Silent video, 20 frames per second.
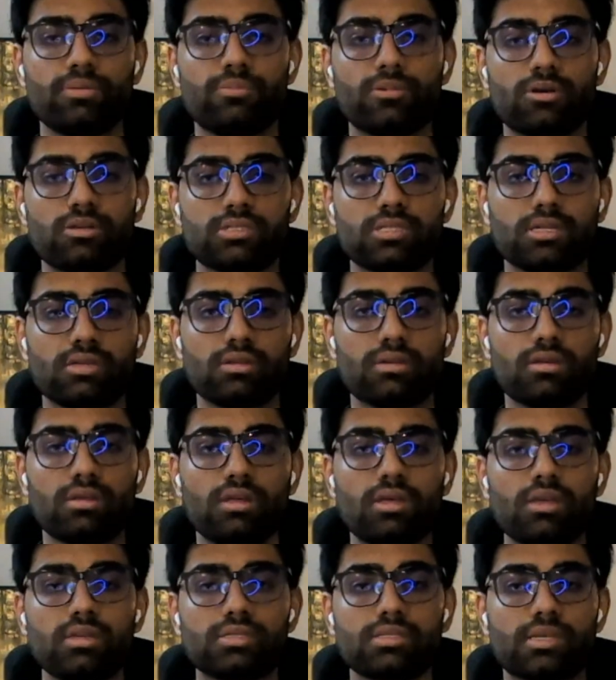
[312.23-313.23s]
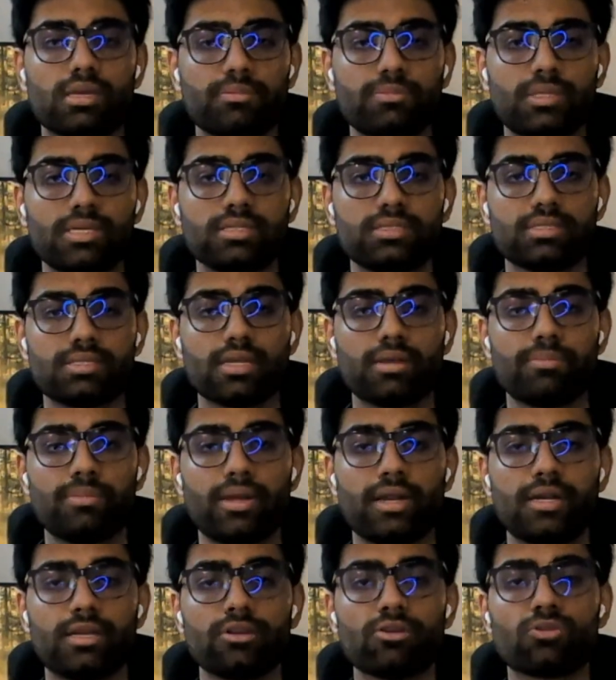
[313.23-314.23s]
of the project. Skip this
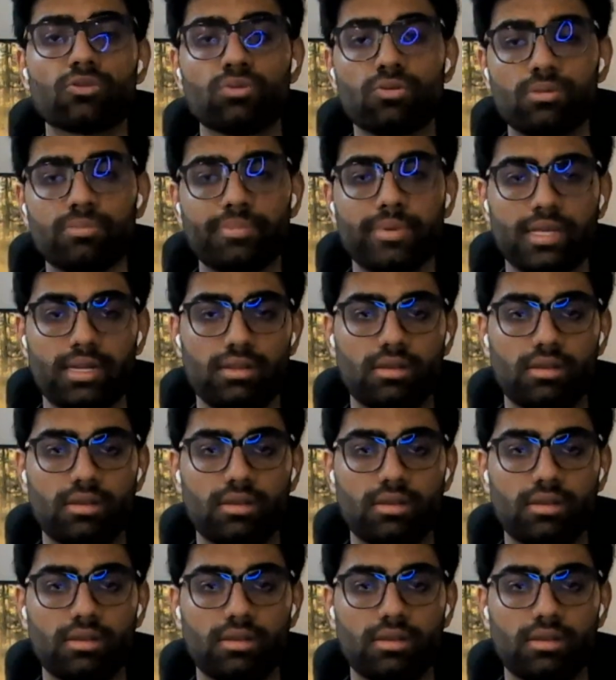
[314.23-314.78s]
step at your own